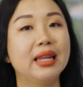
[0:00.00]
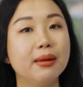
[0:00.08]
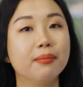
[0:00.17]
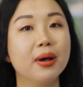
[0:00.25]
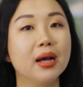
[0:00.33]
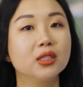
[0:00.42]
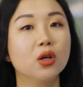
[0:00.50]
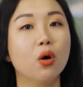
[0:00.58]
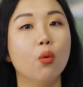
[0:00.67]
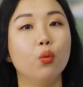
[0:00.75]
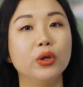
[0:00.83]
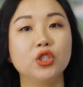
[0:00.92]
impact
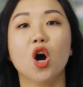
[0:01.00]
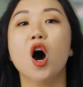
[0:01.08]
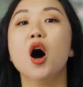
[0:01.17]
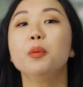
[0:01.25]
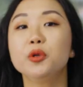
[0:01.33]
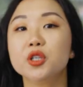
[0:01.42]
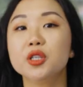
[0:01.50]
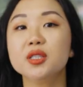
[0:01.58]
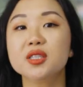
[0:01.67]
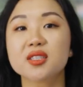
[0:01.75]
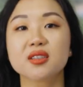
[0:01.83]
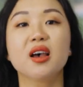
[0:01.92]
on which
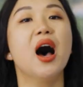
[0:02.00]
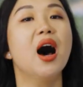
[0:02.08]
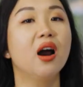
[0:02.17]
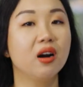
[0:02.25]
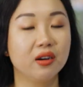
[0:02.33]
options are